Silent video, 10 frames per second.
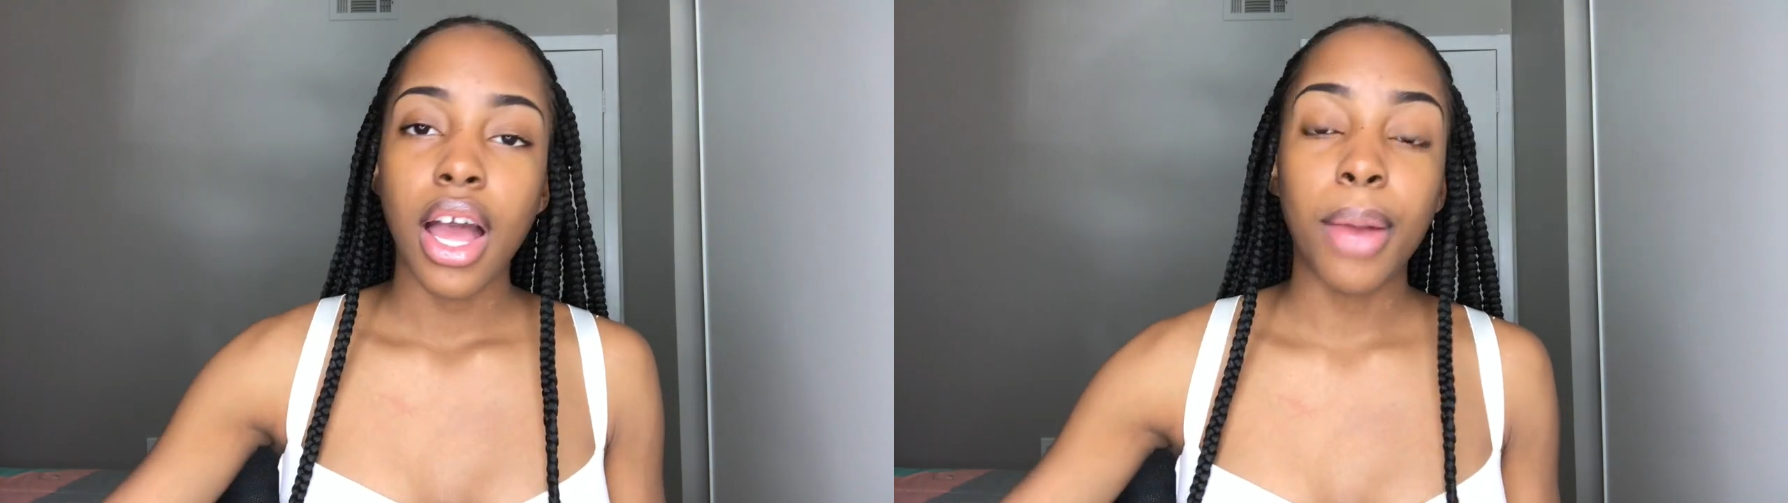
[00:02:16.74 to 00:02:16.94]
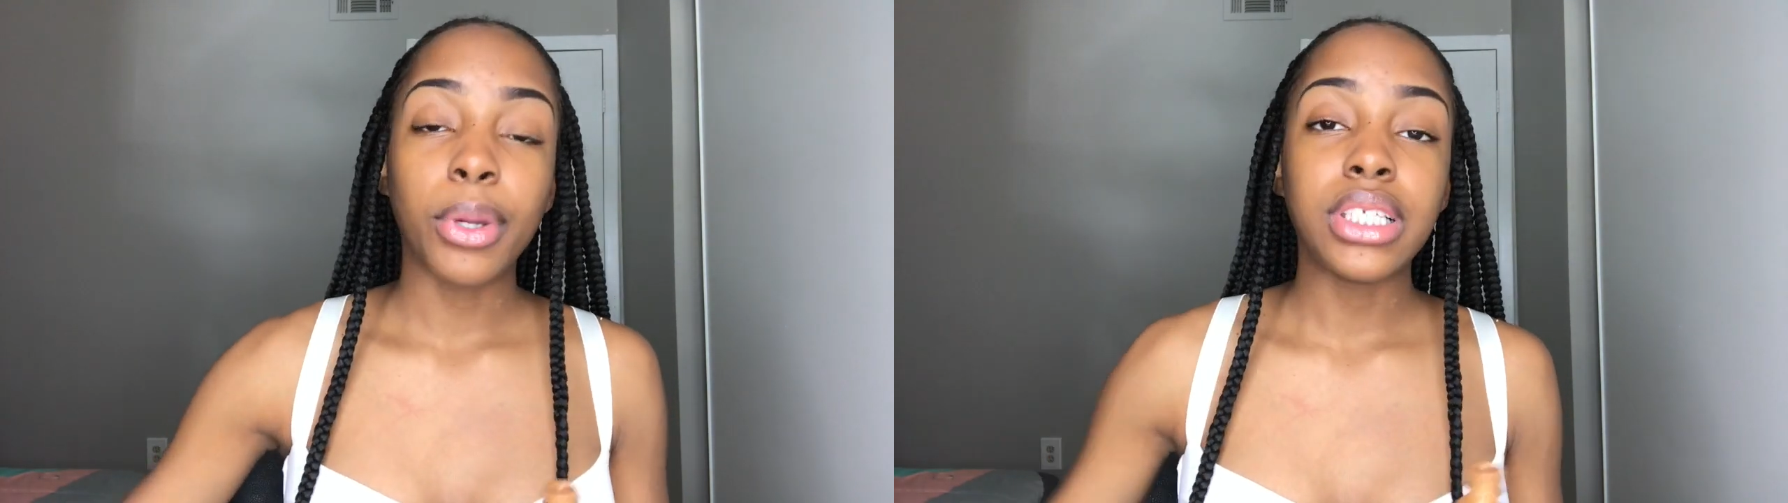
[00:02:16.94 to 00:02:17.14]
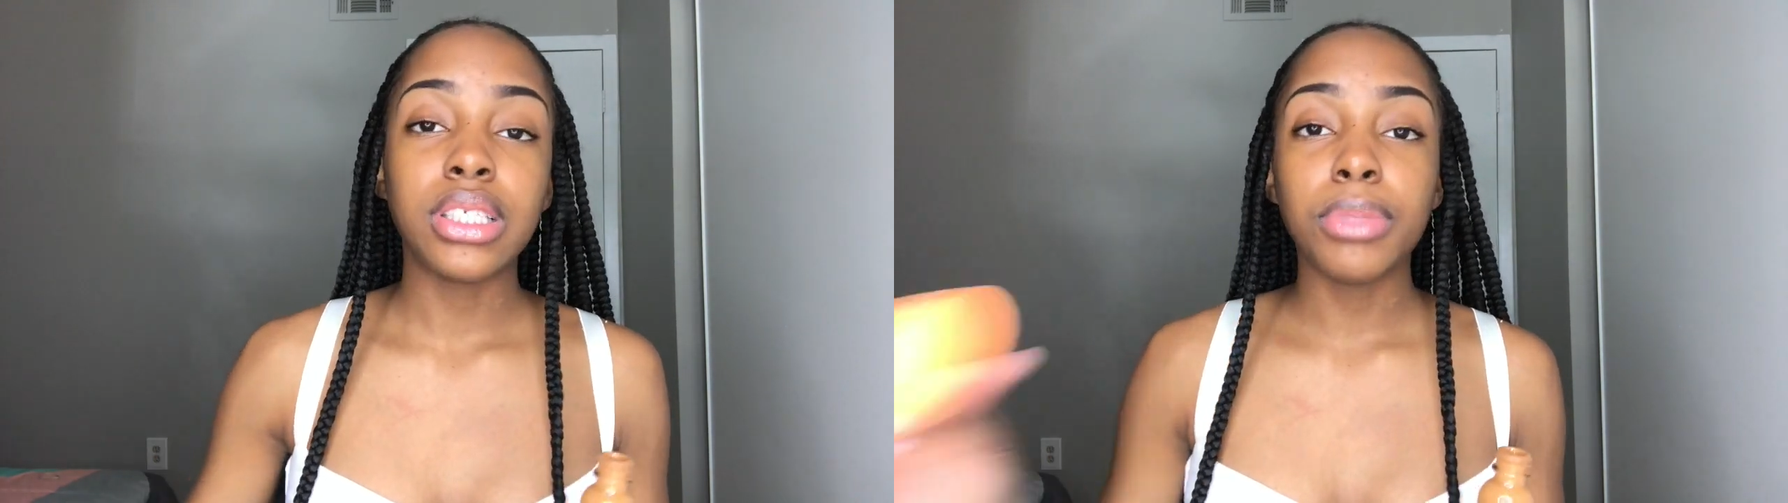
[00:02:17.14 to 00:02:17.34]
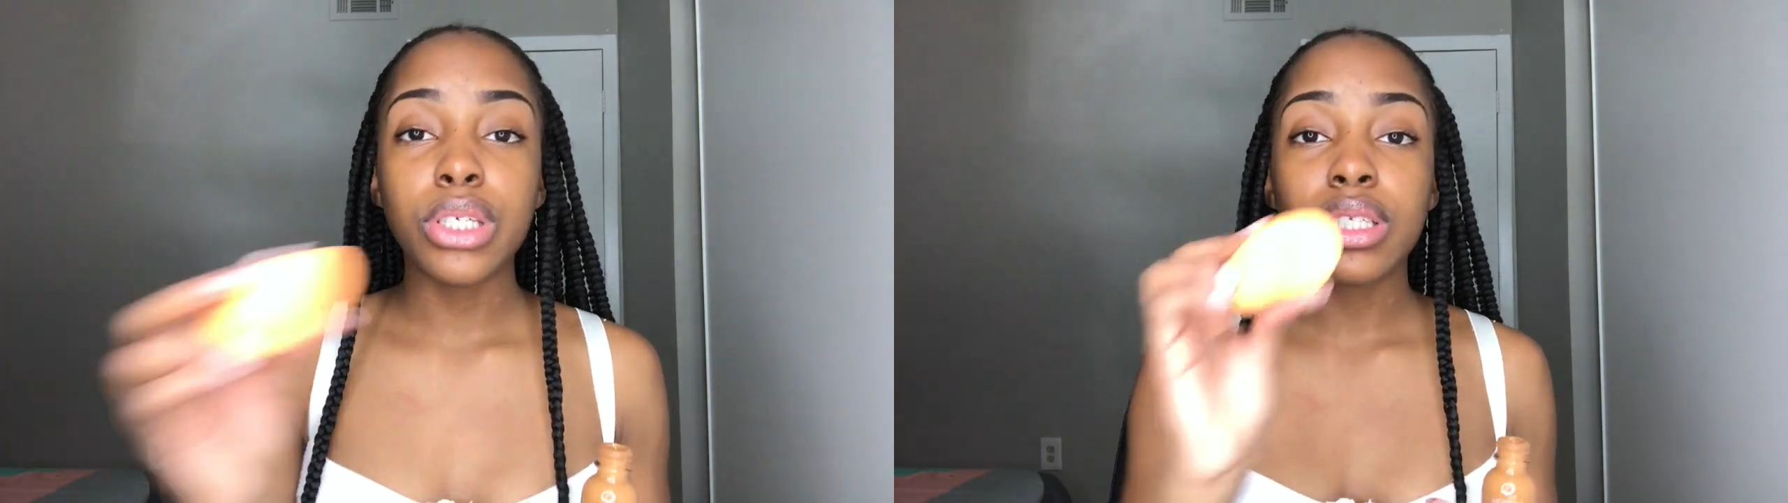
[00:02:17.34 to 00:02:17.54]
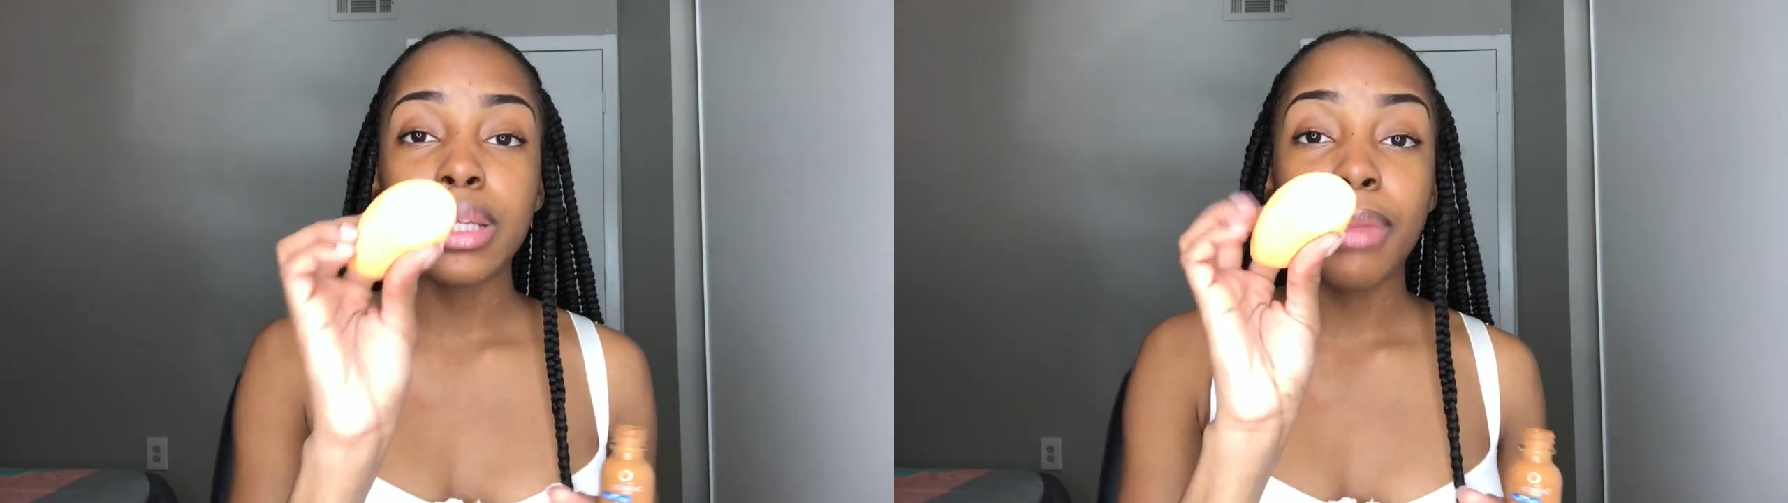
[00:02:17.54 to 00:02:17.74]
I'm going to be
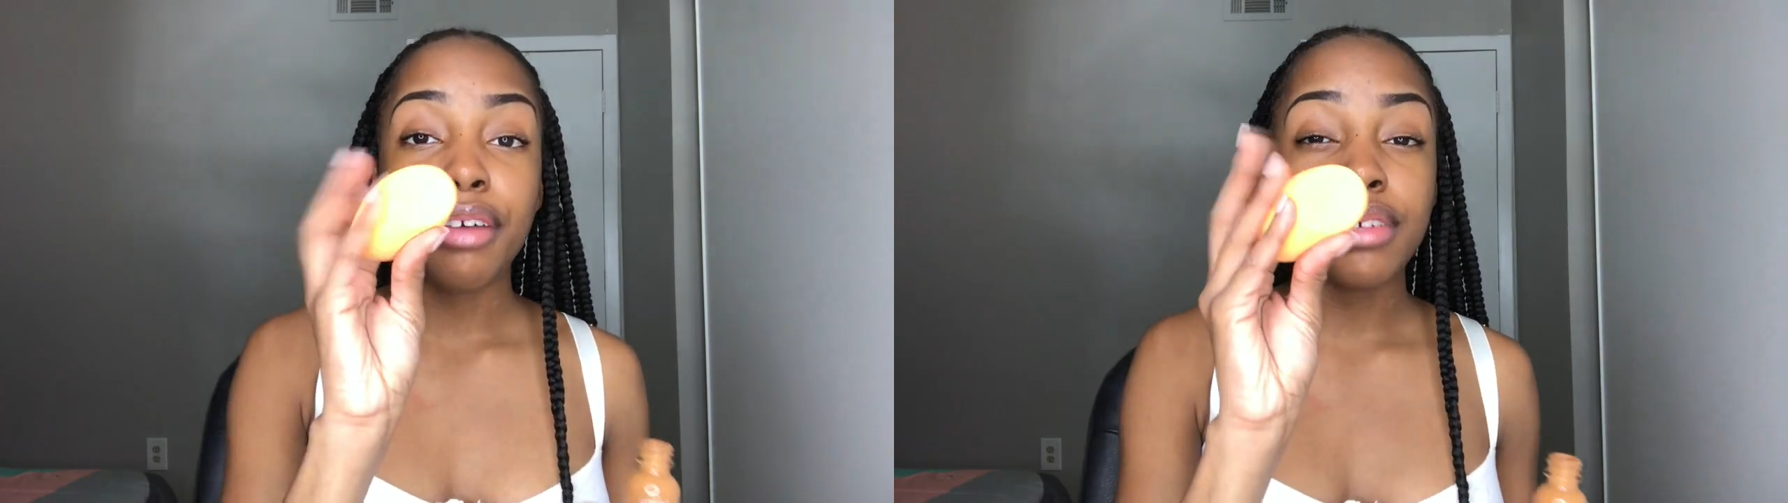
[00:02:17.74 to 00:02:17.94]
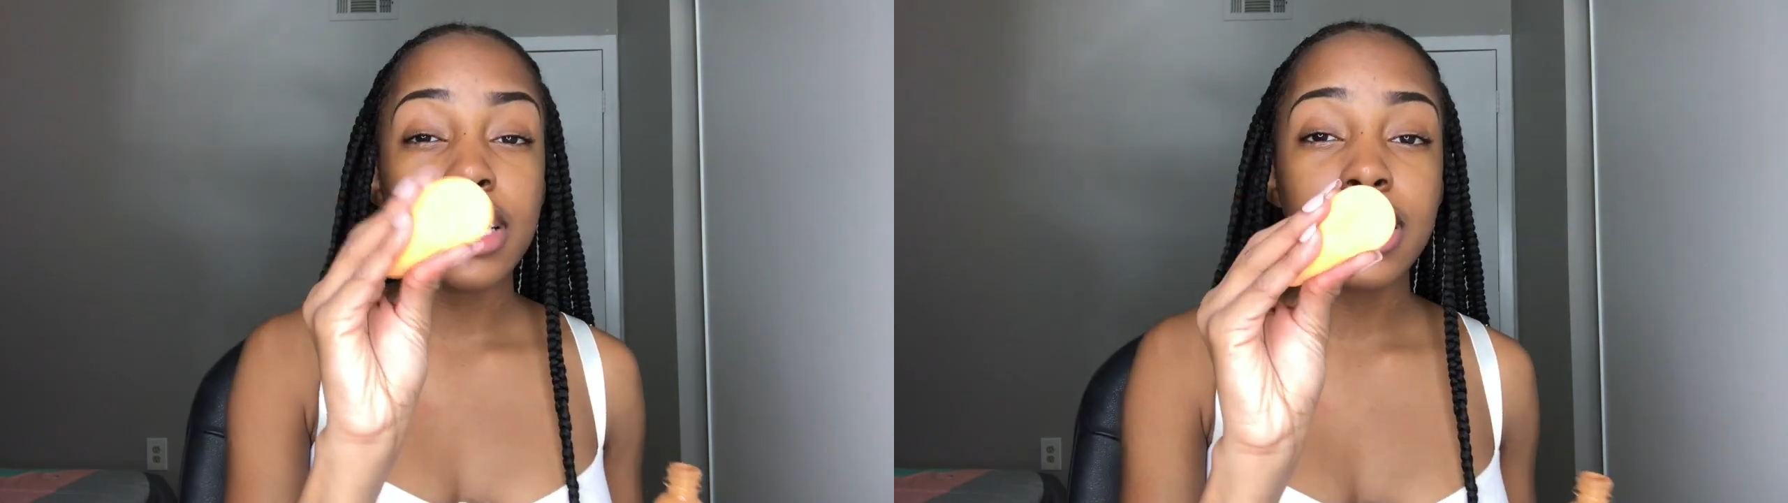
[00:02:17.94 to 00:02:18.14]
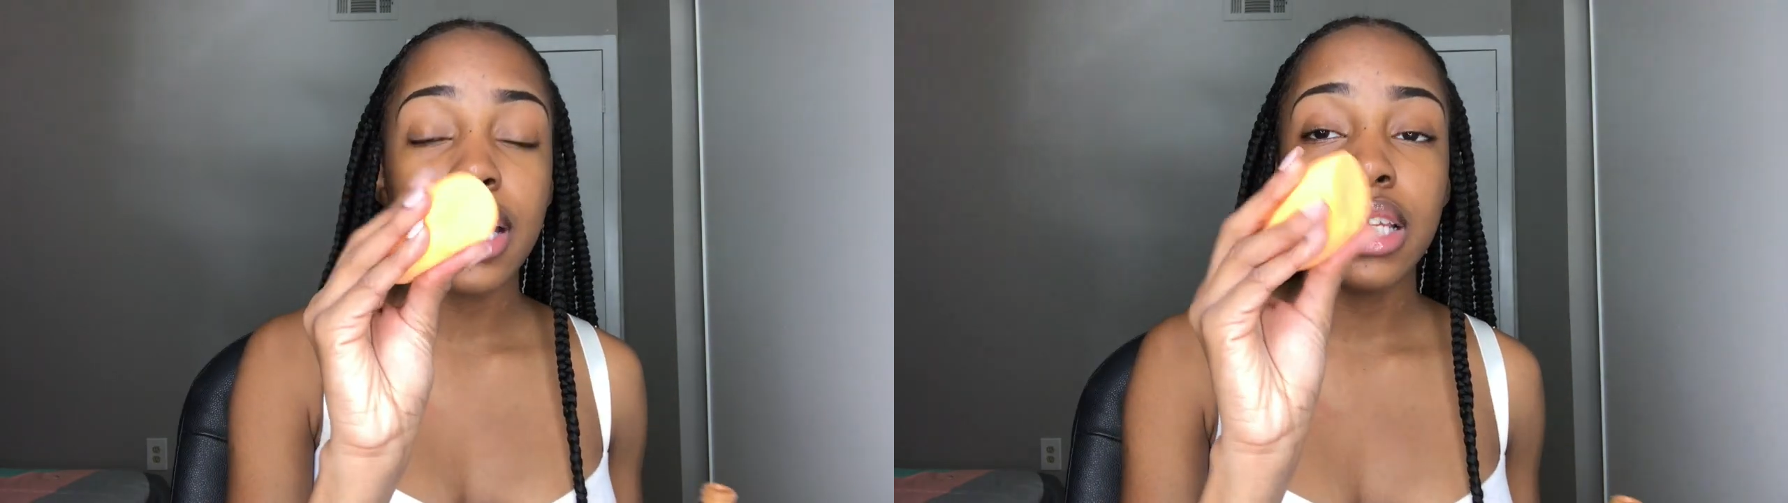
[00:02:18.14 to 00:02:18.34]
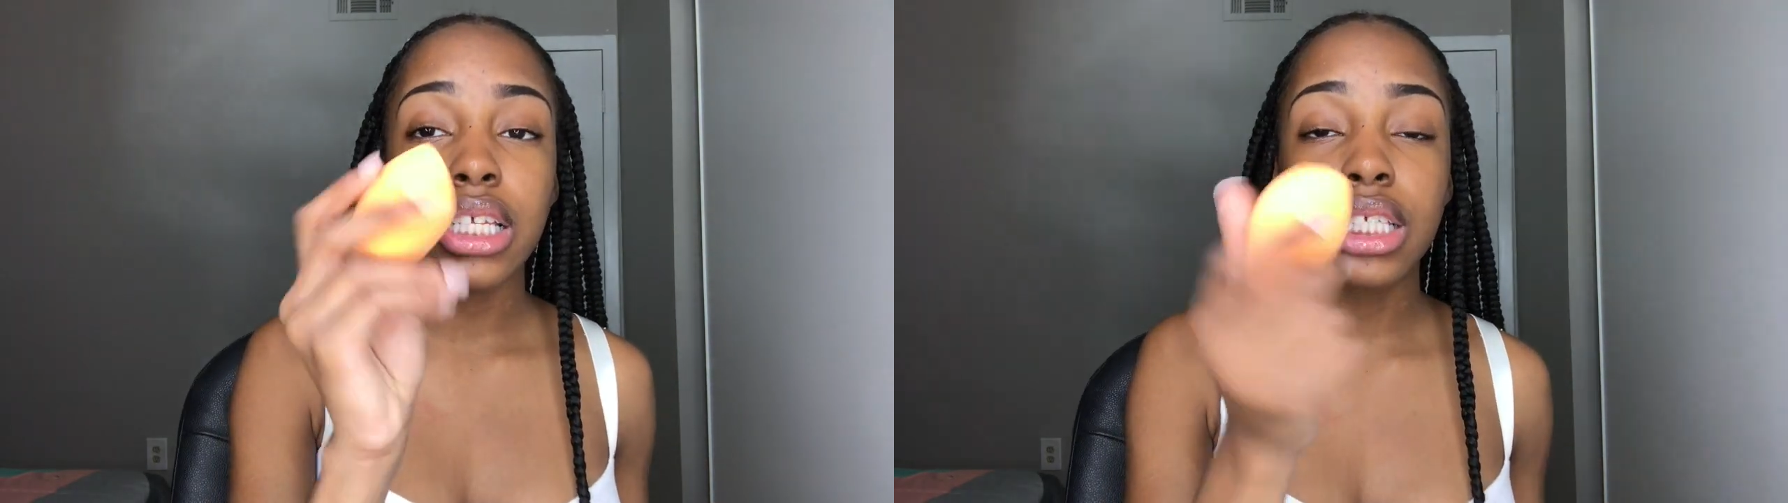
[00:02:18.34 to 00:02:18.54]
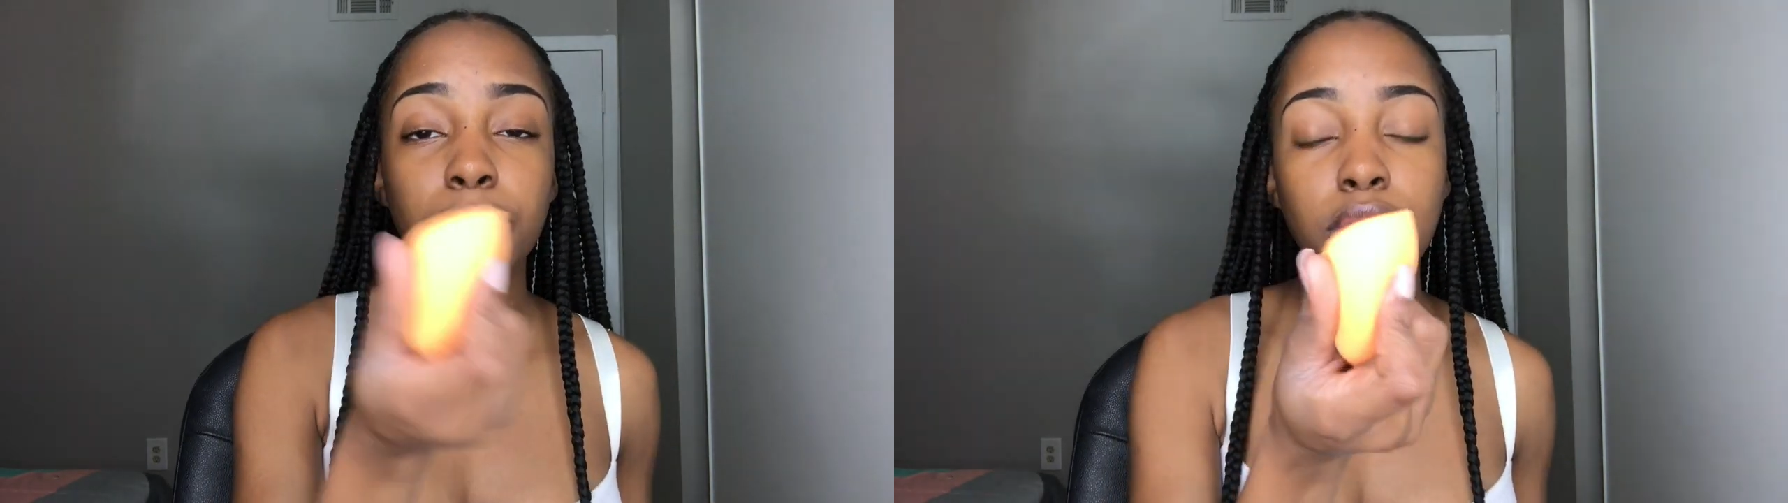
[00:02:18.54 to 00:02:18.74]
using my Real
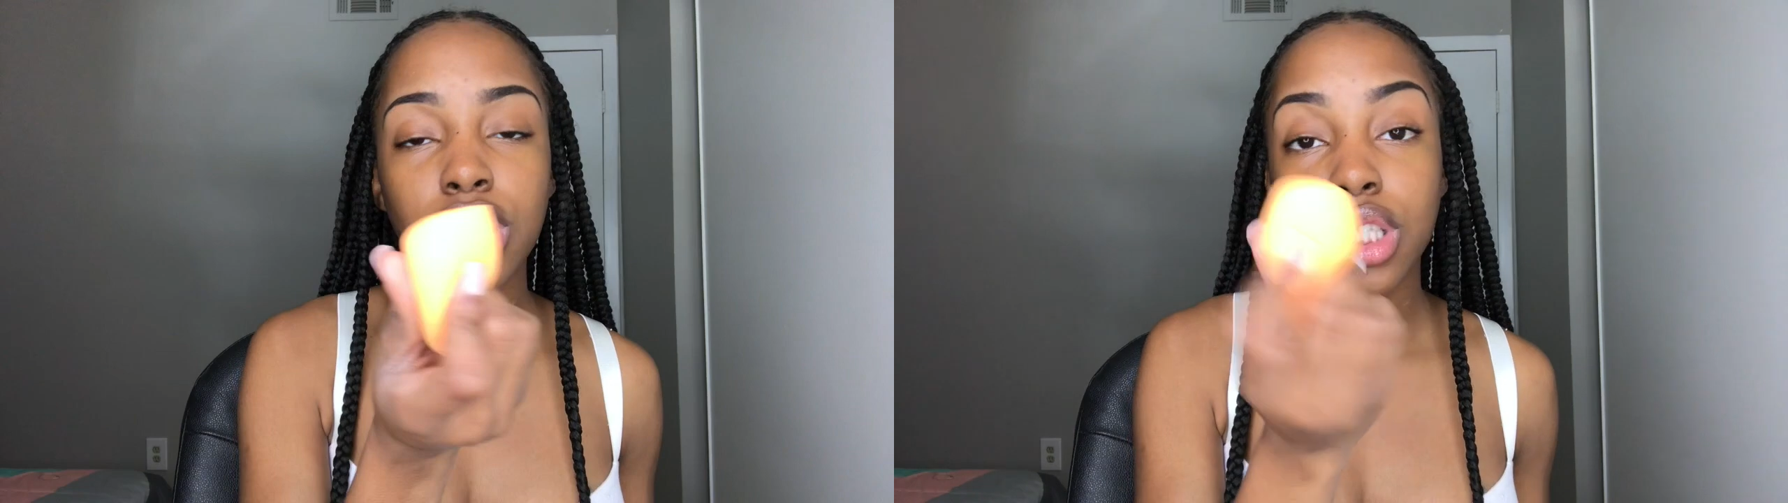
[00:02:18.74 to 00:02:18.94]
Technique sponge.